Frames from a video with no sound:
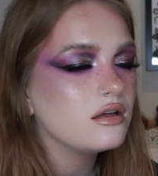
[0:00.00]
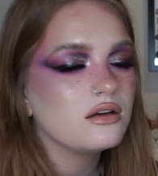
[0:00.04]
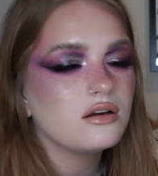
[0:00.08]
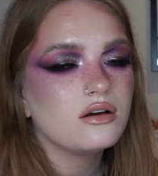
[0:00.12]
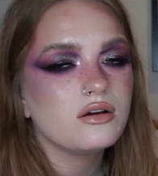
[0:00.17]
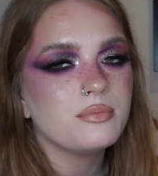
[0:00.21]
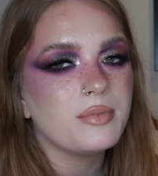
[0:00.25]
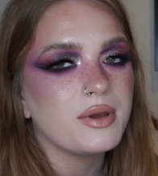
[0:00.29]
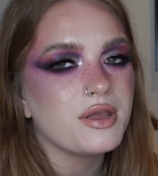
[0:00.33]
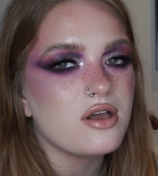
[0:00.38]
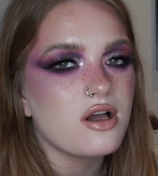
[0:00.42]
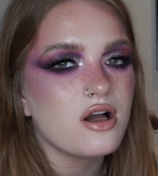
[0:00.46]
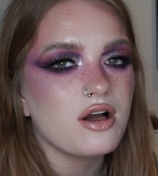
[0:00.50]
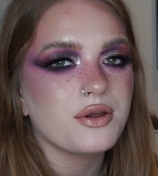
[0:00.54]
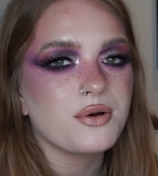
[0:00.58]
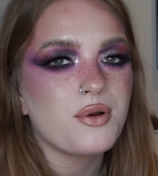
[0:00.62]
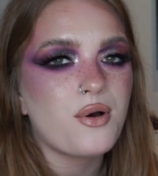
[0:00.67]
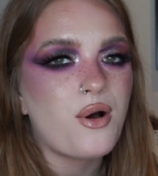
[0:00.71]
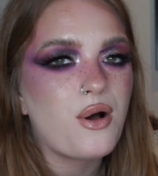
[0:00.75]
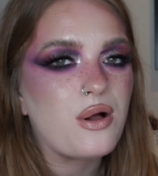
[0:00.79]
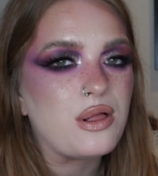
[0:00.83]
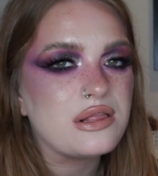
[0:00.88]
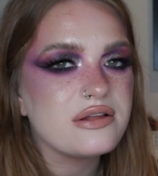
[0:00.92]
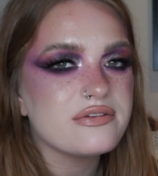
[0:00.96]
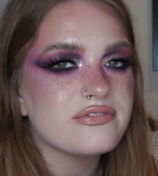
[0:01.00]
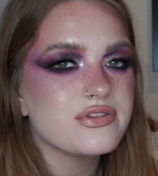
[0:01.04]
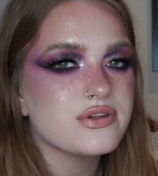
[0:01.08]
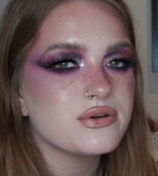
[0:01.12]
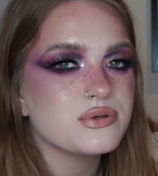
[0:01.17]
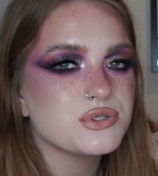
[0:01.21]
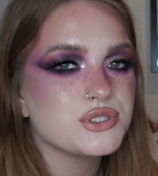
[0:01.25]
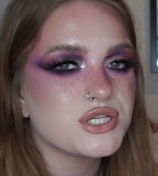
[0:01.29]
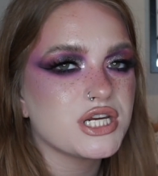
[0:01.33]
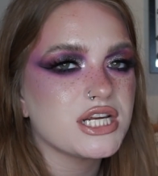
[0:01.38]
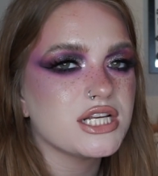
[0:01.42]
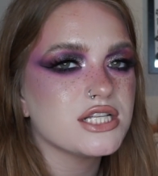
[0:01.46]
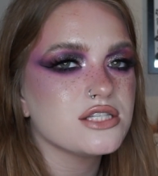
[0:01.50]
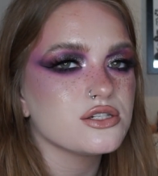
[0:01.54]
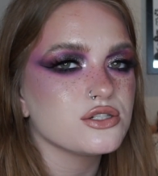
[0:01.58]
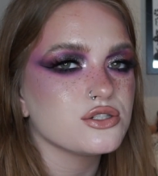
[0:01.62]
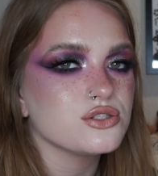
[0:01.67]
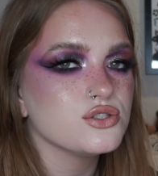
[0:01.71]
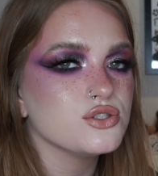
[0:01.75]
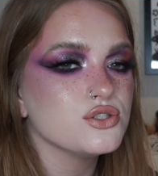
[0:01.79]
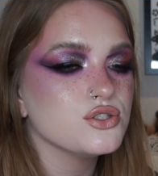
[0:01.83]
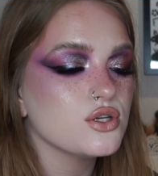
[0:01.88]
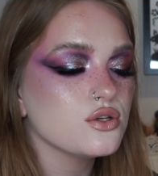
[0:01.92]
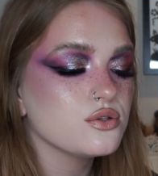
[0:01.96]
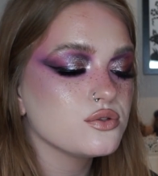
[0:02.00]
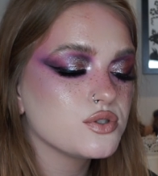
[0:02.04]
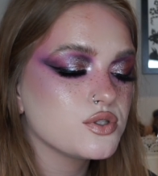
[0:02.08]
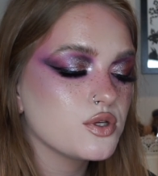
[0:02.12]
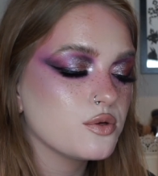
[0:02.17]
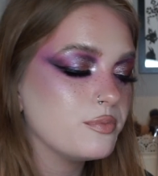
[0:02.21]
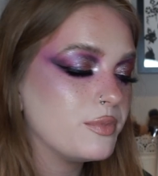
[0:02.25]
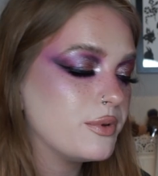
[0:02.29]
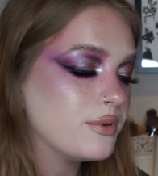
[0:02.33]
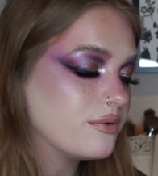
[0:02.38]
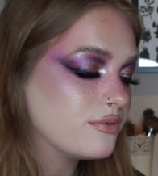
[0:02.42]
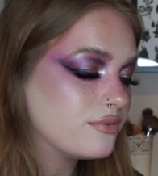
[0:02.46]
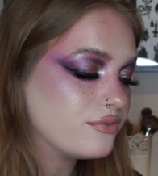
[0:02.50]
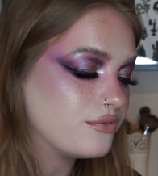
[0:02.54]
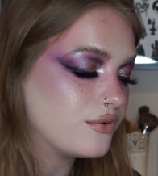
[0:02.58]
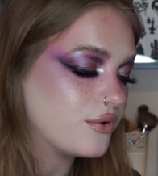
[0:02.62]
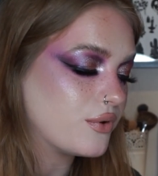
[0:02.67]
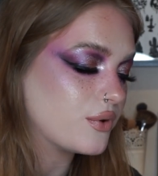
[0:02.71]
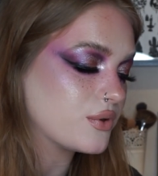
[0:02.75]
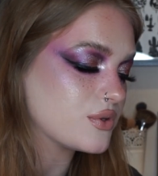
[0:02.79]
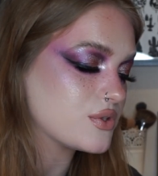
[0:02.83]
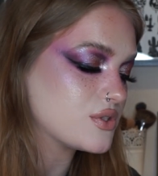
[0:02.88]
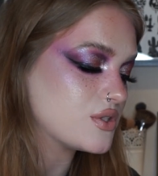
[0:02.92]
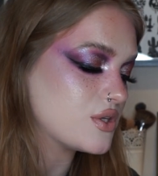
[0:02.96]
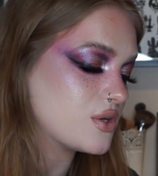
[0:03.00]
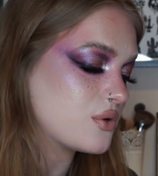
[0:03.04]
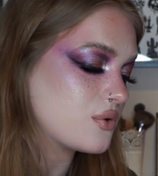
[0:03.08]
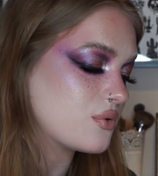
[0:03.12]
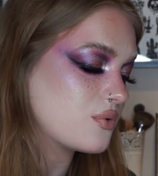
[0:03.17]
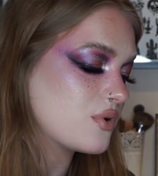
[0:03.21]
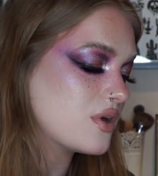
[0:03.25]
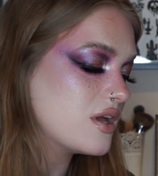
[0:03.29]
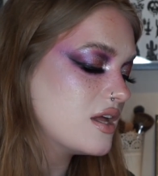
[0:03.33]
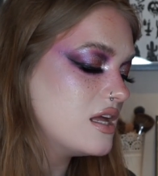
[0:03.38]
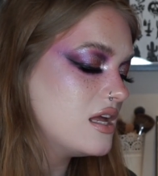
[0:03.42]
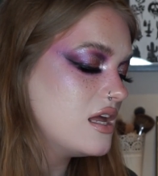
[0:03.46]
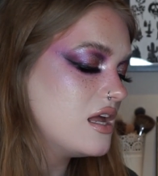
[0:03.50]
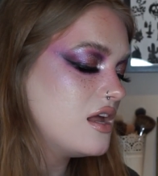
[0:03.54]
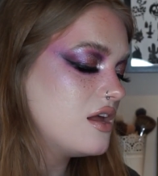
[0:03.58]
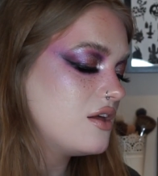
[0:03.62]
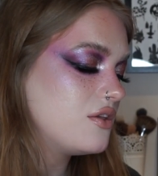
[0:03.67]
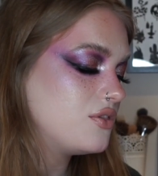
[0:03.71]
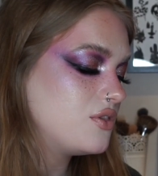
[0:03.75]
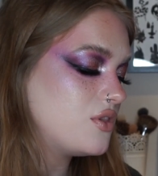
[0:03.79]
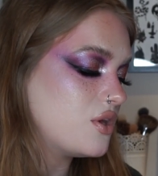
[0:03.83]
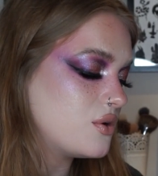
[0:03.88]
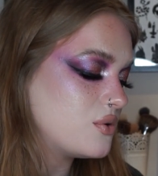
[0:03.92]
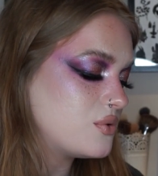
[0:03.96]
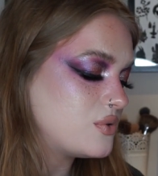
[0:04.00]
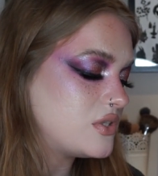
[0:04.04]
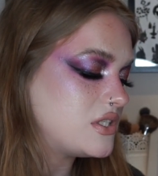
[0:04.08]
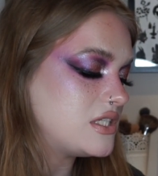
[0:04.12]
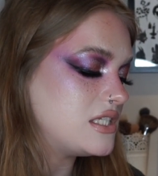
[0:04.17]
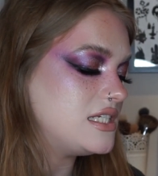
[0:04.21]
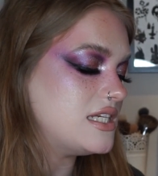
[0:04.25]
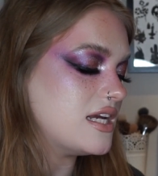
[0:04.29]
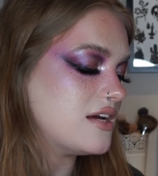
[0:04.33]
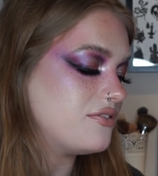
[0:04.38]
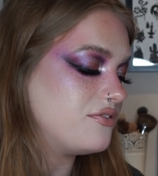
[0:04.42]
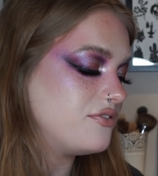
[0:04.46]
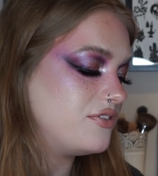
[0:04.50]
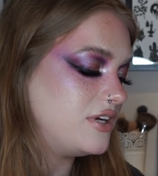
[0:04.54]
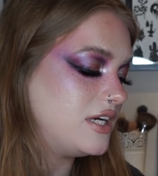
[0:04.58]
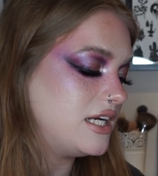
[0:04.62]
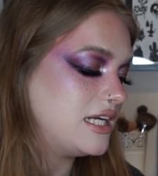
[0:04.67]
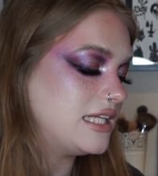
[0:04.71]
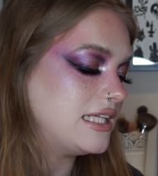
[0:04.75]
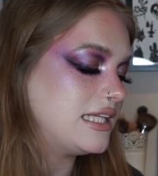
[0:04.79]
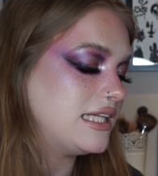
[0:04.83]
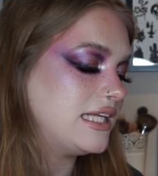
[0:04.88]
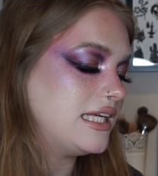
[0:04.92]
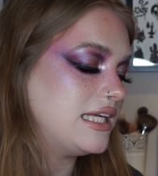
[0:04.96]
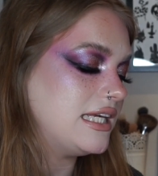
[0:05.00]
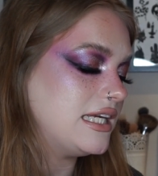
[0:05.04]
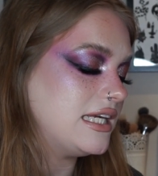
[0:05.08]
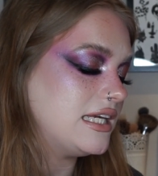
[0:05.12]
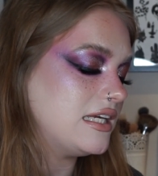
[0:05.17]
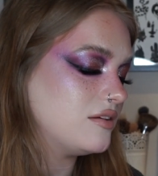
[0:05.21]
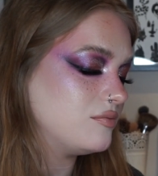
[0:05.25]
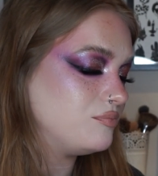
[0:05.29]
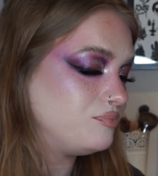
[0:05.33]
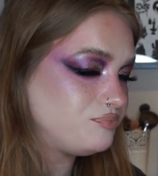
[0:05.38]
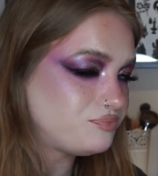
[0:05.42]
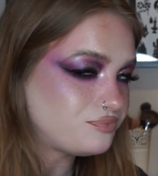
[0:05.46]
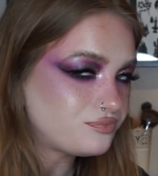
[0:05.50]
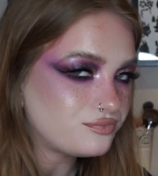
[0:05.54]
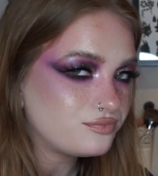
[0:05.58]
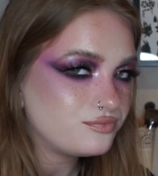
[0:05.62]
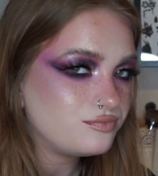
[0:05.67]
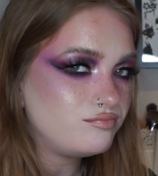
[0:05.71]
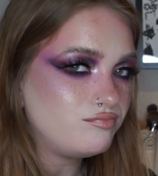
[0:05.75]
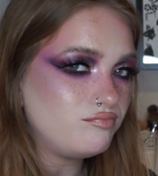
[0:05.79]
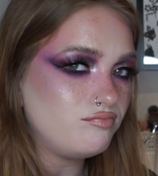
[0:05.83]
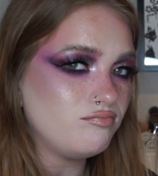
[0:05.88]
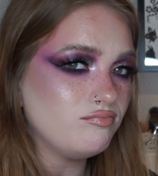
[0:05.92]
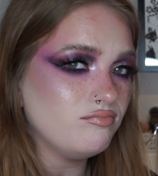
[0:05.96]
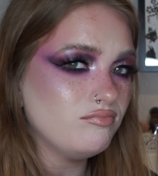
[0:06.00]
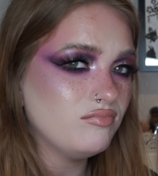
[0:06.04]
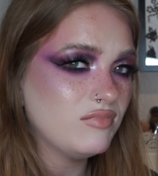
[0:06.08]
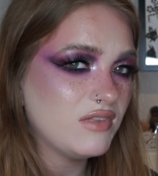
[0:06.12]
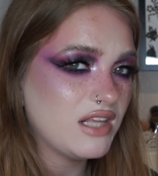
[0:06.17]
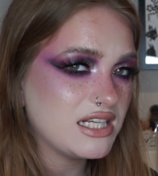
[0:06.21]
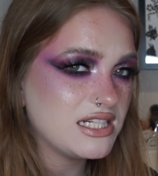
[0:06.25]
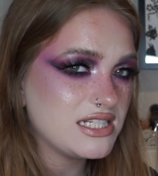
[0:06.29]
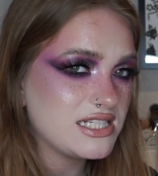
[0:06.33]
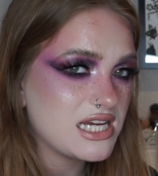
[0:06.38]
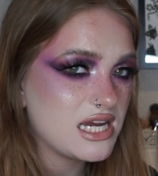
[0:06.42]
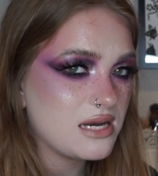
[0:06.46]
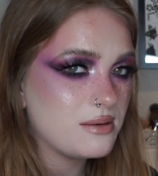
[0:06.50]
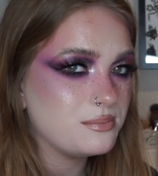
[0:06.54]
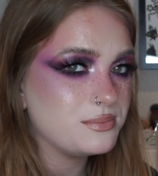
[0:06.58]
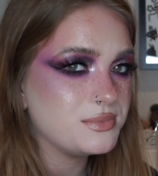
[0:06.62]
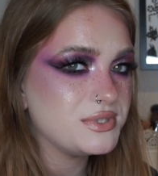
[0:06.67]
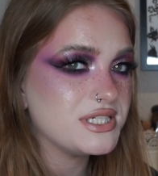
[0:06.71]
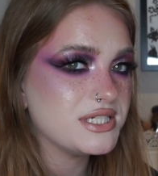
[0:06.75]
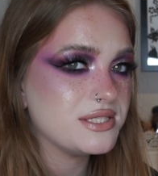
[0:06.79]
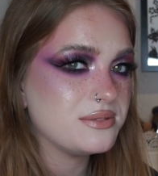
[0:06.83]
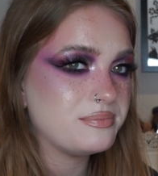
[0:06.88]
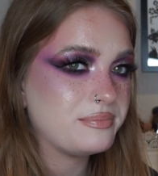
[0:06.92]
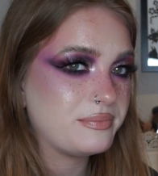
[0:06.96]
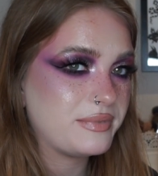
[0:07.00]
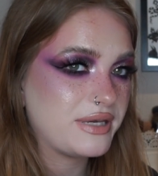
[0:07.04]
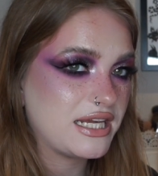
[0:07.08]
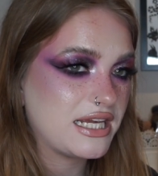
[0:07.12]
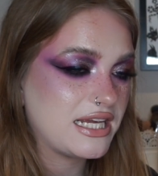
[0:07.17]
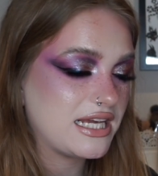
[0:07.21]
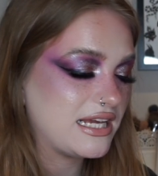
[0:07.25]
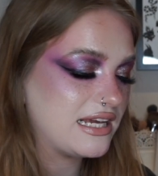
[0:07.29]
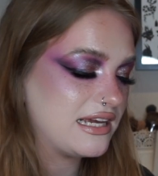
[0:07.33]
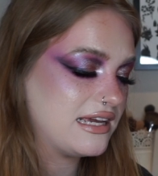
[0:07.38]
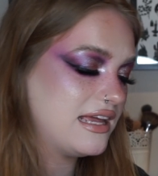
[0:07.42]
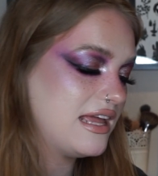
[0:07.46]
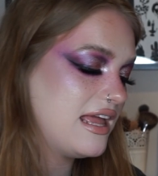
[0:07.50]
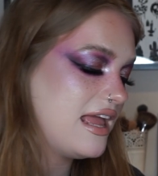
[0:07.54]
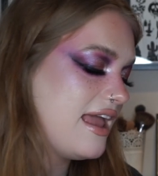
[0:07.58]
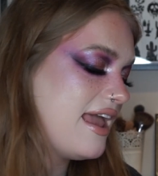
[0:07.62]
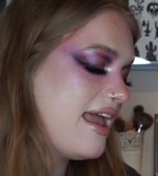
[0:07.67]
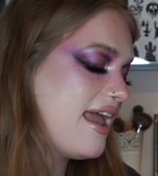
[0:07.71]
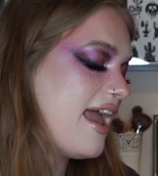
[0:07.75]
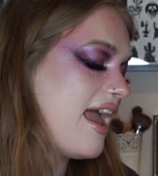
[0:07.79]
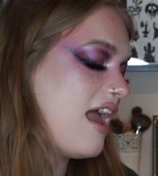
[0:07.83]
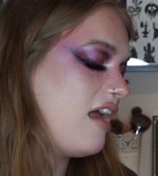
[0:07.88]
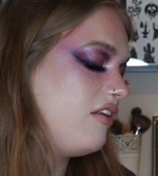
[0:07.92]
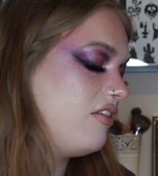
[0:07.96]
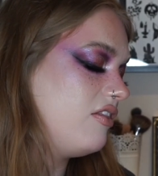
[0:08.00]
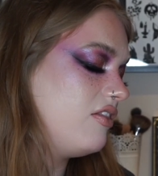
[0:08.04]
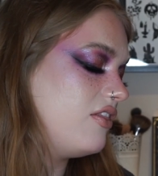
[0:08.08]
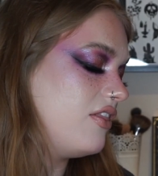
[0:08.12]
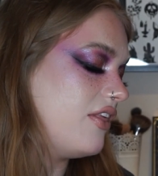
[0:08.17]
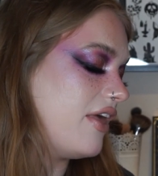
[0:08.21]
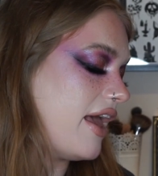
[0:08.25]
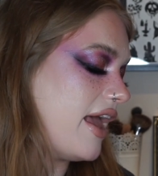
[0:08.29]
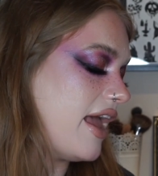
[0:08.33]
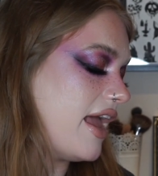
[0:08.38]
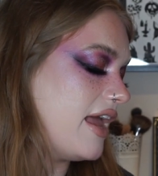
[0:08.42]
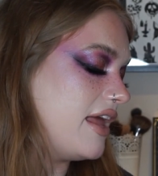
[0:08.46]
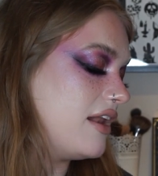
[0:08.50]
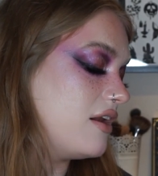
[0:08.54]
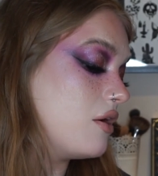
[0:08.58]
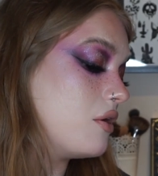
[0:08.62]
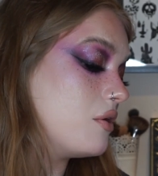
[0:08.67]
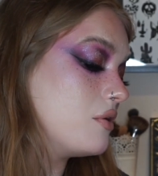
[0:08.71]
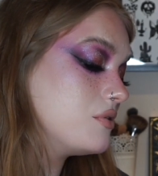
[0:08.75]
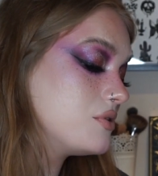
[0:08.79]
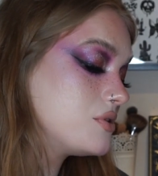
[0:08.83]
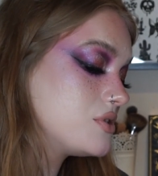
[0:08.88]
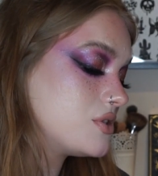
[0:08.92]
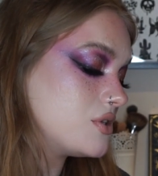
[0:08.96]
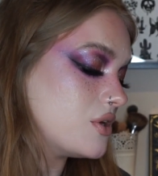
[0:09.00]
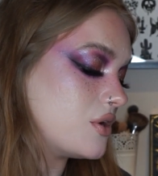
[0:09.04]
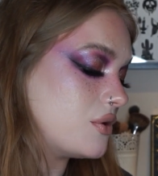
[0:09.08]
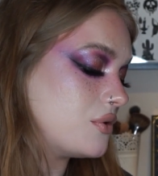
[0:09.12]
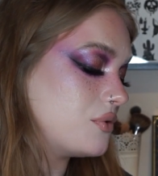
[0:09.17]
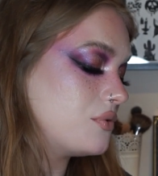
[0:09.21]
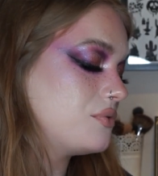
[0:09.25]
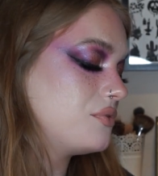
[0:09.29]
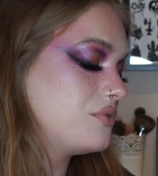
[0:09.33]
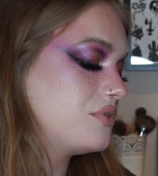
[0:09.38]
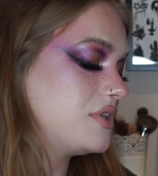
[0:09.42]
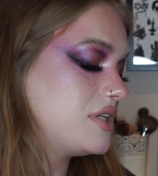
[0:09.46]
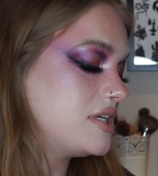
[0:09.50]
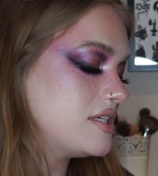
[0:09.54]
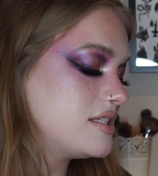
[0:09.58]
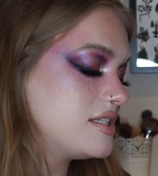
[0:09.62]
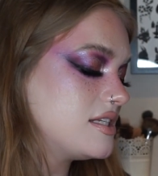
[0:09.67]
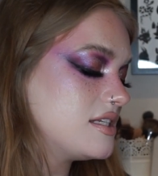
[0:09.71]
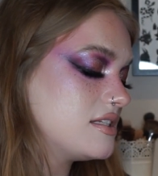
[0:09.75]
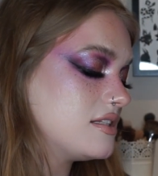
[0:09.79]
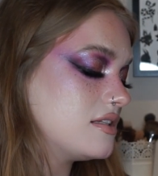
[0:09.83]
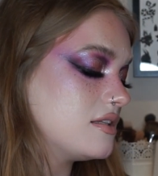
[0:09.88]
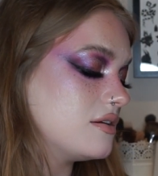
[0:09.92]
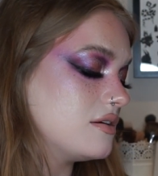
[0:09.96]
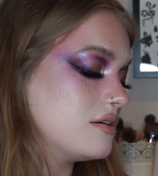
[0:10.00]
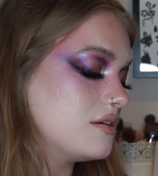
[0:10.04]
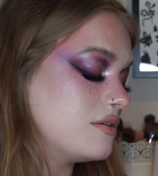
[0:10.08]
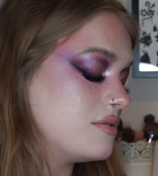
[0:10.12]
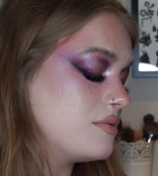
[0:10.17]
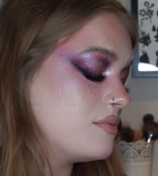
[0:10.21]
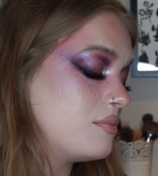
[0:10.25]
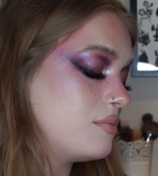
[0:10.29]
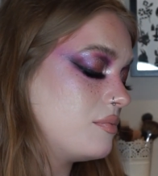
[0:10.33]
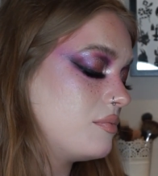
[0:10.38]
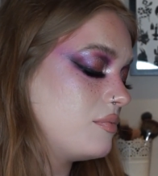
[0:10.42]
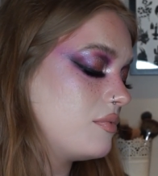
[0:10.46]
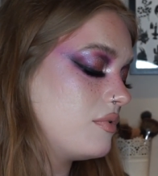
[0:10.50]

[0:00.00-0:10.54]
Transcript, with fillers: Oh my god, all of those shades are so, so beautiful. So those definitely tempted me. And then also, this is the,